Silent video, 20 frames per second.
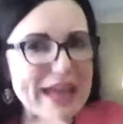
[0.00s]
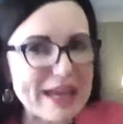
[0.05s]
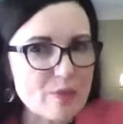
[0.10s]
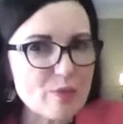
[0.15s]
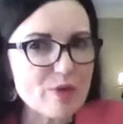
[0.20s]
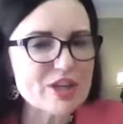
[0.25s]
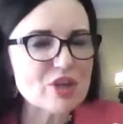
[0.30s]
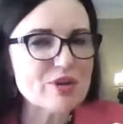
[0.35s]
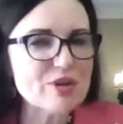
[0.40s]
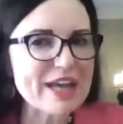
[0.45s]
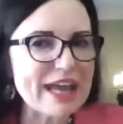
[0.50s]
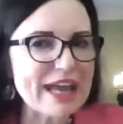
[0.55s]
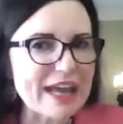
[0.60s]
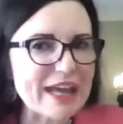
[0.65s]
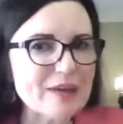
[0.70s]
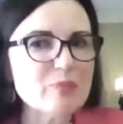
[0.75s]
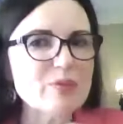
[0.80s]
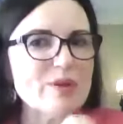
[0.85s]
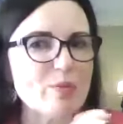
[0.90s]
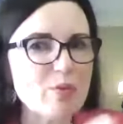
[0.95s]
what you
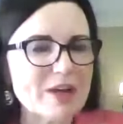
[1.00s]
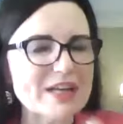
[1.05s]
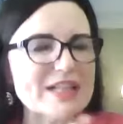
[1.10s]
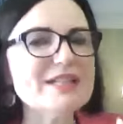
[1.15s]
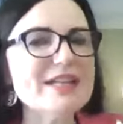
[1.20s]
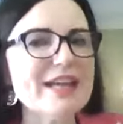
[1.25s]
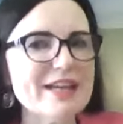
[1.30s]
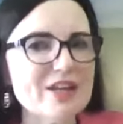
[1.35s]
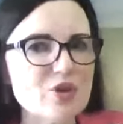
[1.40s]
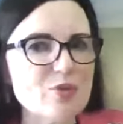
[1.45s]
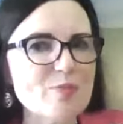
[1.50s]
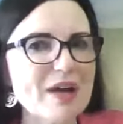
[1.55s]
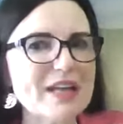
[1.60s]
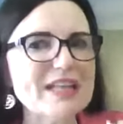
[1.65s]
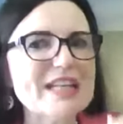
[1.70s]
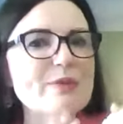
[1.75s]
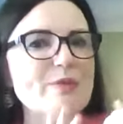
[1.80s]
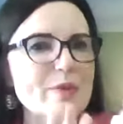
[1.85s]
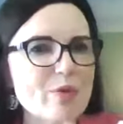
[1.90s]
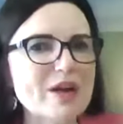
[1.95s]
can. We want to take your
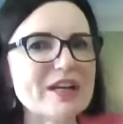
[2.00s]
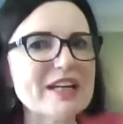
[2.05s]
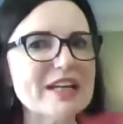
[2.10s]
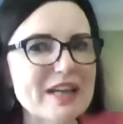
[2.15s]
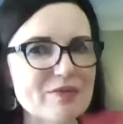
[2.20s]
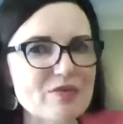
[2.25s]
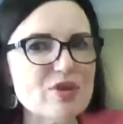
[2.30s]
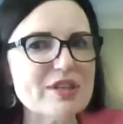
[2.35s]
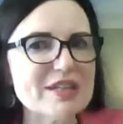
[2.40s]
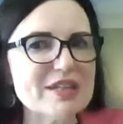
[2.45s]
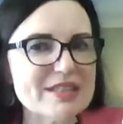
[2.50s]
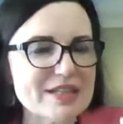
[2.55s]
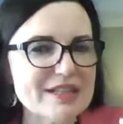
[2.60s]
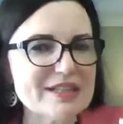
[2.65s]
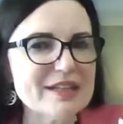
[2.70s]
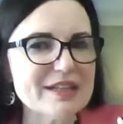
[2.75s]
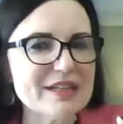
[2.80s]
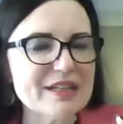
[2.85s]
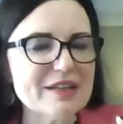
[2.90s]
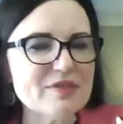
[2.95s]
money. We want to give you the
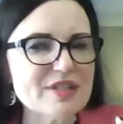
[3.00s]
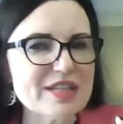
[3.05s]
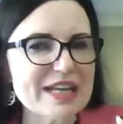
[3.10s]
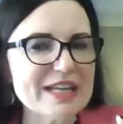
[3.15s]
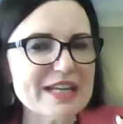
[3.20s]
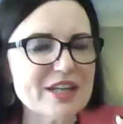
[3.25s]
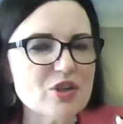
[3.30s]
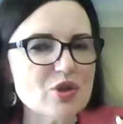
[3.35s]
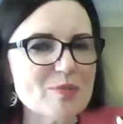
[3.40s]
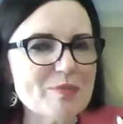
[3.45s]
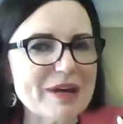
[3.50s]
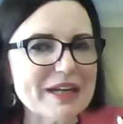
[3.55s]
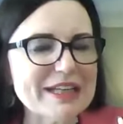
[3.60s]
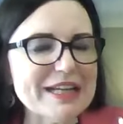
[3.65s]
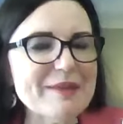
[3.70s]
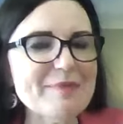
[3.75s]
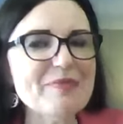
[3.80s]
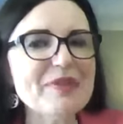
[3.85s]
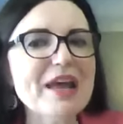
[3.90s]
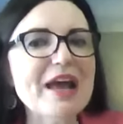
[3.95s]
dignity of taking your
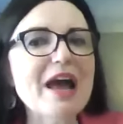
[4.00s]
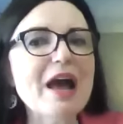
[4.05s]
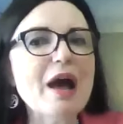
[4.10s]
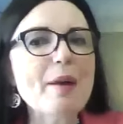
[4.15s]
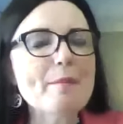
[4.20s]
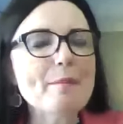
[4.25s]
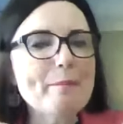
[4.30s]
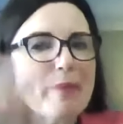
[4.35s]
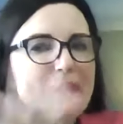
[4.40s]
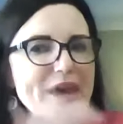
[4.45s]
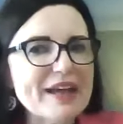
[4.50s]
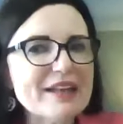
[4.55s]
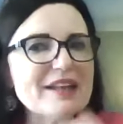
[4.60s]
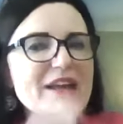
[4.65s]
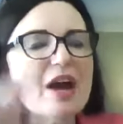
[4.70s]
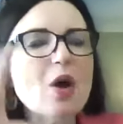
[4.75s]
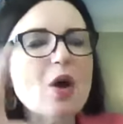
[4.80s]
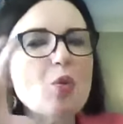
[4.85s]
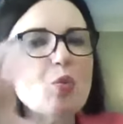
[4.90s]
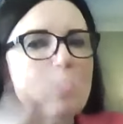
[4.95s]
money, but
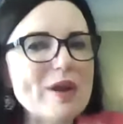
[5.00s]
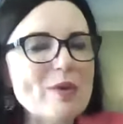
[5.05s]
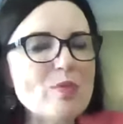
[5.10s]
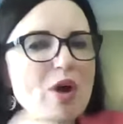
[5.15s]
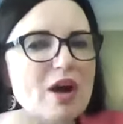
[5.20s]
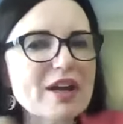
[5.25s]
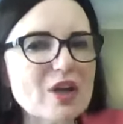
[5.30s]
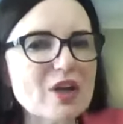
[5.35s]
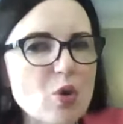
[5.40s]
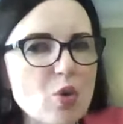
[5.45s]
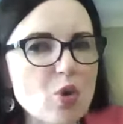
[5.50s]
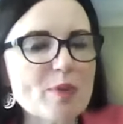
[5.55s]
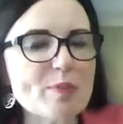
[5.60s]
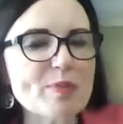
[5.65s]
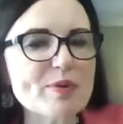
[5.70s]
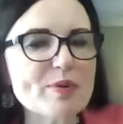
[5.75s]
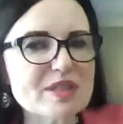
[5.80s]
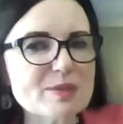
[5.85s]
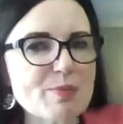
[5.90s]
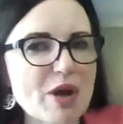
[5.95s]
we want a
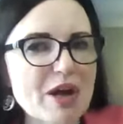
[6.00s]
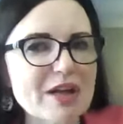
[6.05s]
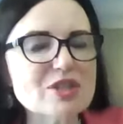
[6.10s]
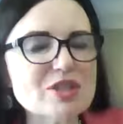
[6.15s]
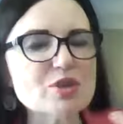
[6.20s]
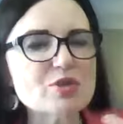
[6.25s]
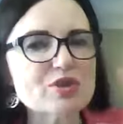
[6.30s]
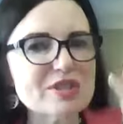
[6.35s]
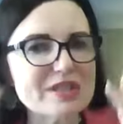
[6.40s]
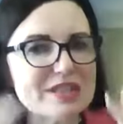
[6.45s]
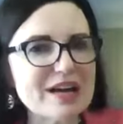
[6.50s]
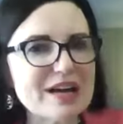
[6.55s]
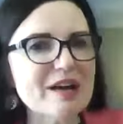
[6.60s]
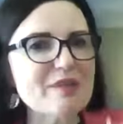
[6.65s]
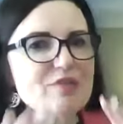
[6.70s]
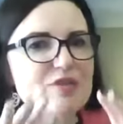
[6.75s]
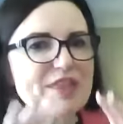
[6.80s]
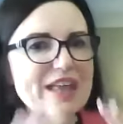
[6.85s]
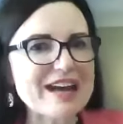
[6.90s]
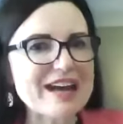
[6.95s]
corporate sponsor to
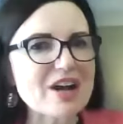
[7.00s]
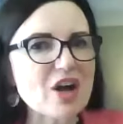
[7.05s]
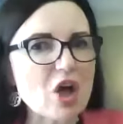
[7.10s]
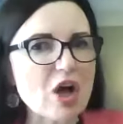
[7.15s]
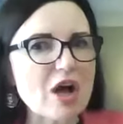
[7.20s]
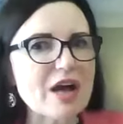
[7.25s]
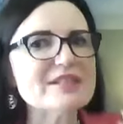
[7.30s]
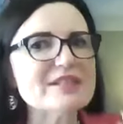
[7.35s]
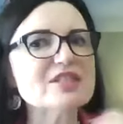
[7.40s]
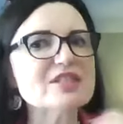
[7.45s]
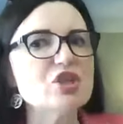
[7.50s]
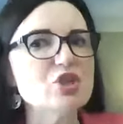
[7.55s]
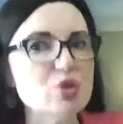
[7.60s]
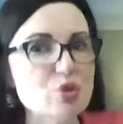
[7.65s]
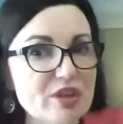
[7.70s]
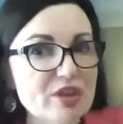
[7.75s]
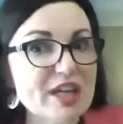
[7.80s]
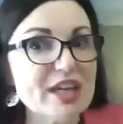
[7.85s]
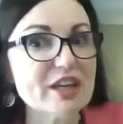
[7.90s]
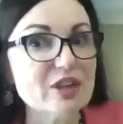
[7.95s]
cover that cost, to do
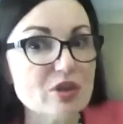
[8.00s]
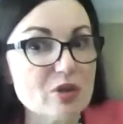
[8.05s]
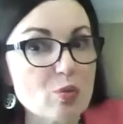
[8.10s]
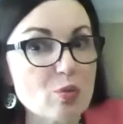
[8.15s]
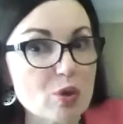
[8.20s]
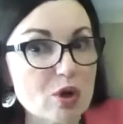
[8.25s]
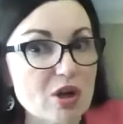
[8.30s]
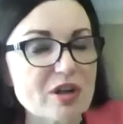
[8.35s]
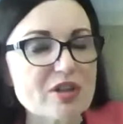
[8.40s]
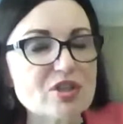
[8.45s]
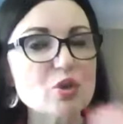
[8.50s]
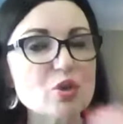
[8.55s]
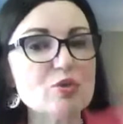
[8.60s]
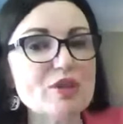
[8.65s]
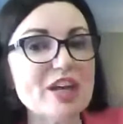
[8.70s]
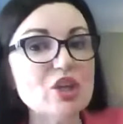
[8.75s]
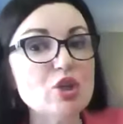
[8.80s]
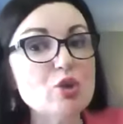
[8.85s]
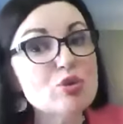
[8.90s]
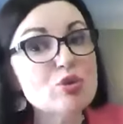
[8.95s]
the inner work so
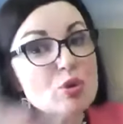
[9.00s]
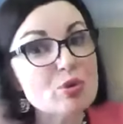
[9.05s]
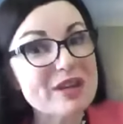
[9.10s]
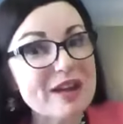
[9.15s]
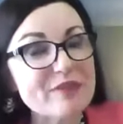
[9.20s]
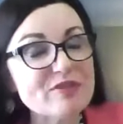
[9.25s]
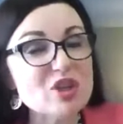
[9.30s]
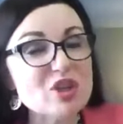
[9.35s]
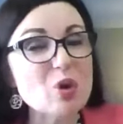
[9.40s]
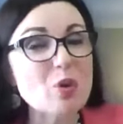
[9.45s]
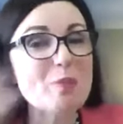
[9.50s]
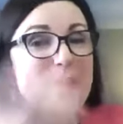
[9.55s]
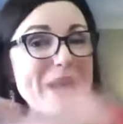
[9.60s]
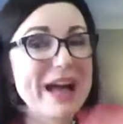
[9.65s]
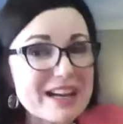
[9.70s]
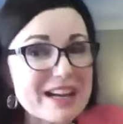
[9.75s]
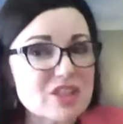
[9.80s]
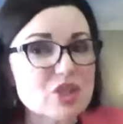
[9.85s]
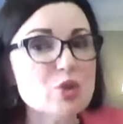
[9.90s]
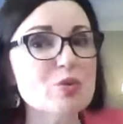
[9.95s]
that you don't have to go
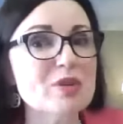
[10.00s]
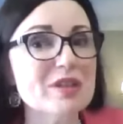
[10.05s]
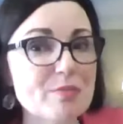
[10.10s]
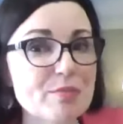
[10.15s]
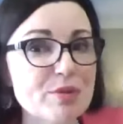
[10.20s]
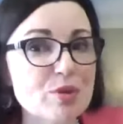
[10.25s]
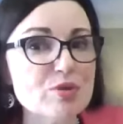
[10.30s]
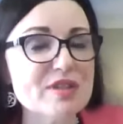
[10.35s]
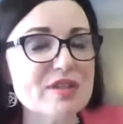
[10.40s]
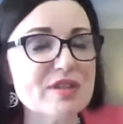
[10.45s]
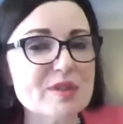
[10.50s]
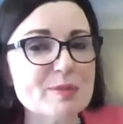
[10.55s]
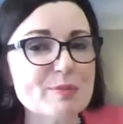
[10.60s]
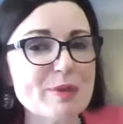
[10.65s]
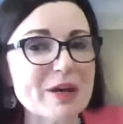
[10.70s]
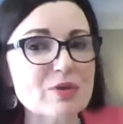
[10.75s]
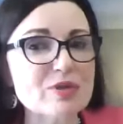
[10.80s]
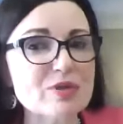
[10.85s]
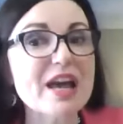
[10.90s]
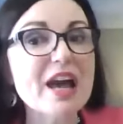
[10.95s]
back to an abusive
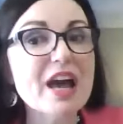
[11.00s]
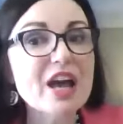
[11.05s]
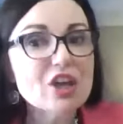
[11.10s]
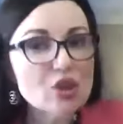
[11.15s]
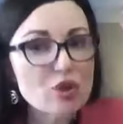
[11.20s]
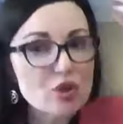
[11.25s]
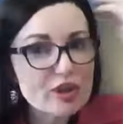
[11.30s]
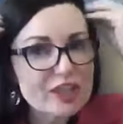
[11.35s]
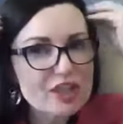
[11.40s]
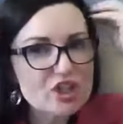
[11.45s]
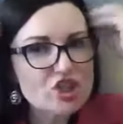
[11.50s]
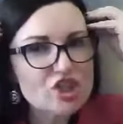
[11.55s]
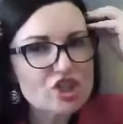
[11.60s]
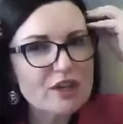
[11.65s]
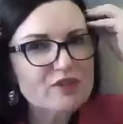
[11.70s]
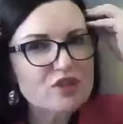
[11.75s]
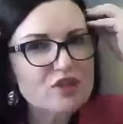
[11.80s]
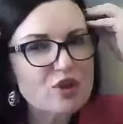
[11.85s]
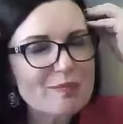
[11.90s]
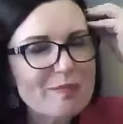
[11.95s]
spouse. You're going to
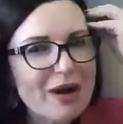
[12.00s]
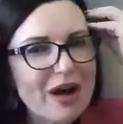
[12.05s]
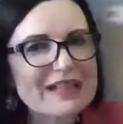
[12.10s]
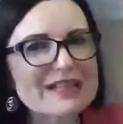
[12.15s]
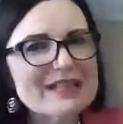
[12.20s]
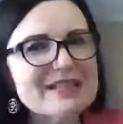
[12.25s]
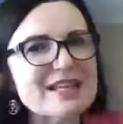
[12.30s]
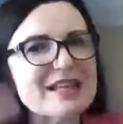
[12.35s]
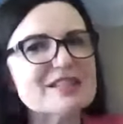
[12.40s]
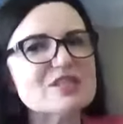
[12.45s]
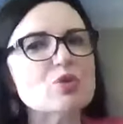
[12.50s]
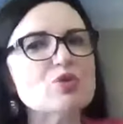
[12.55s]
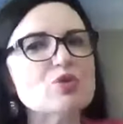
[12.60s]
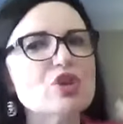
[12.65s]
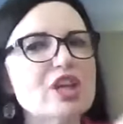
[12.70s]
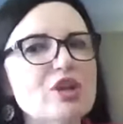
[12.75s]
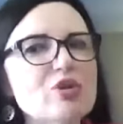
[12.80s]
shift your mindset so that